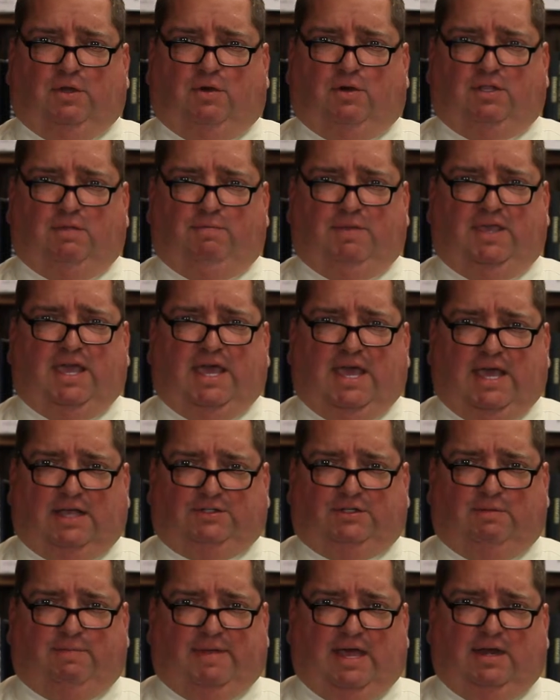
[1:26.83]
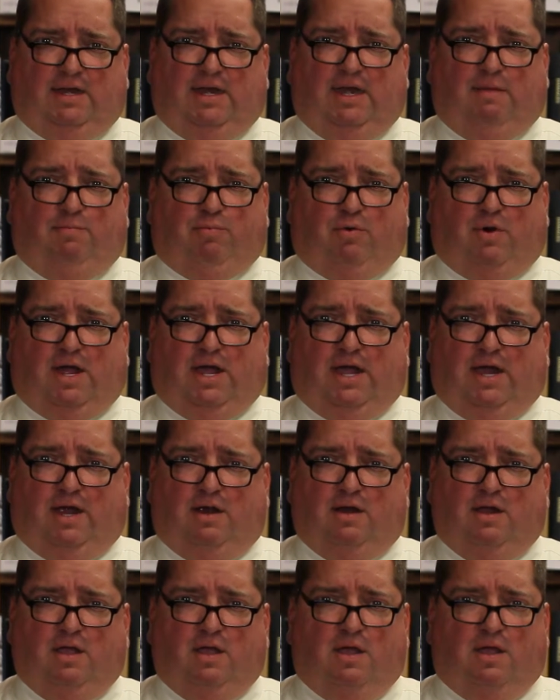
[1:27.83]
going to be asked about any
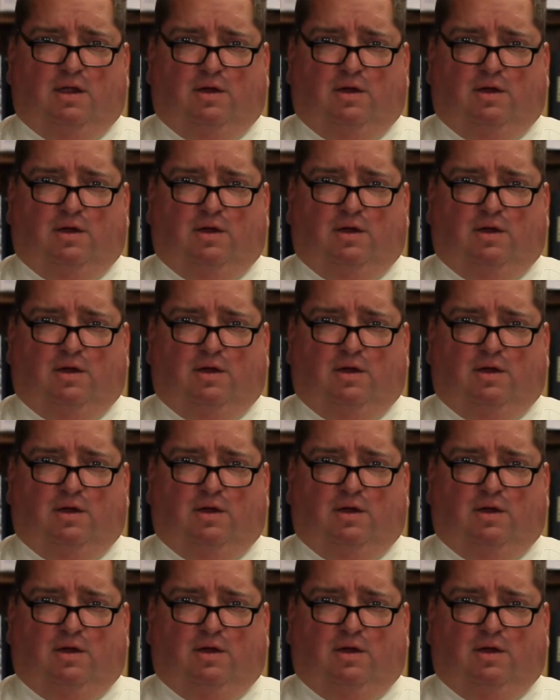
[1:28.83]
prior